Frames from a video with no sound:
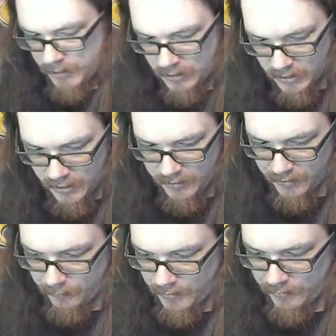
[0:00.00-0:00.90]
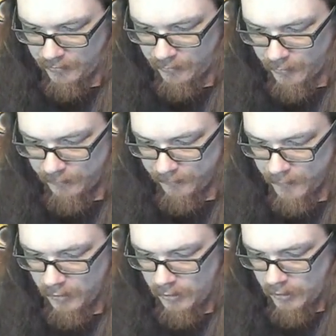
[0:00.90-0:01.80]
going to cut this with a scissor
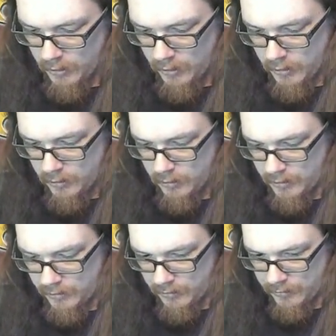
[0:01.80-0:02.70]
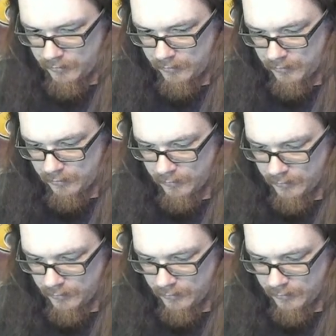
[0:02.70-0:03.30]
because